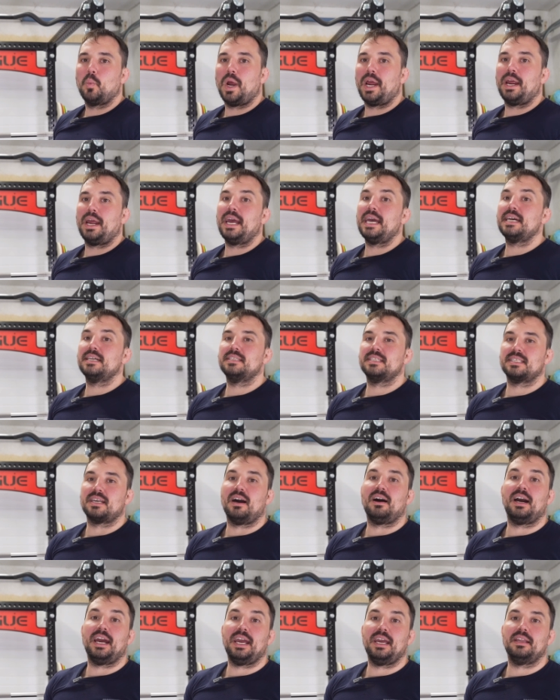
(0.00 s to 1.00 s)
Whereas
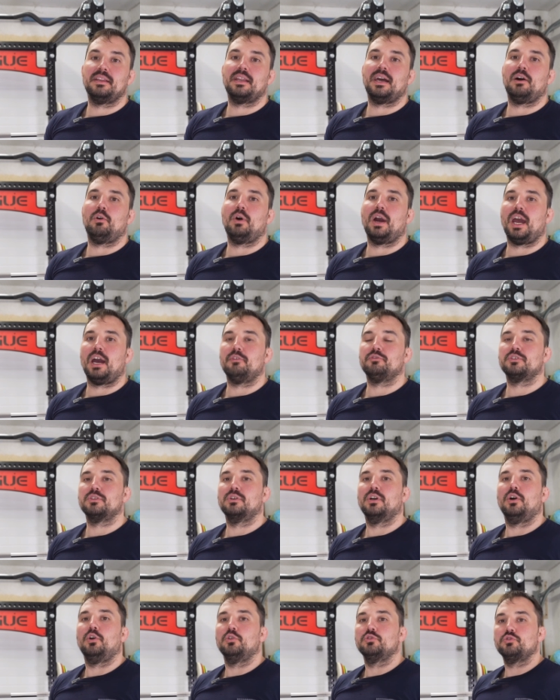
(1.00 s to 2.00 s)
I now have to
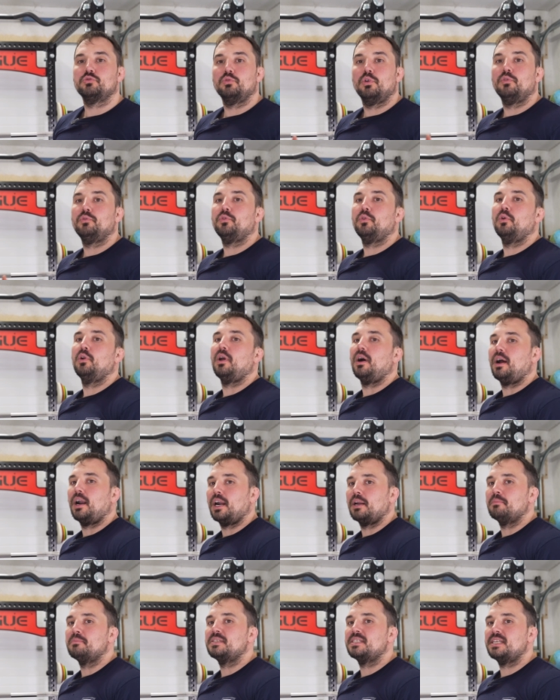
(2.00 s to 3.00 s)
go to a full
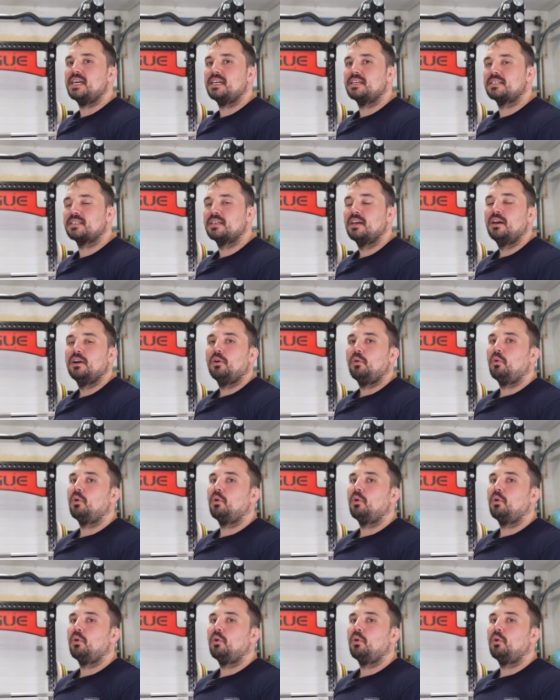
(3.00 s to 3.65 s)
RM6,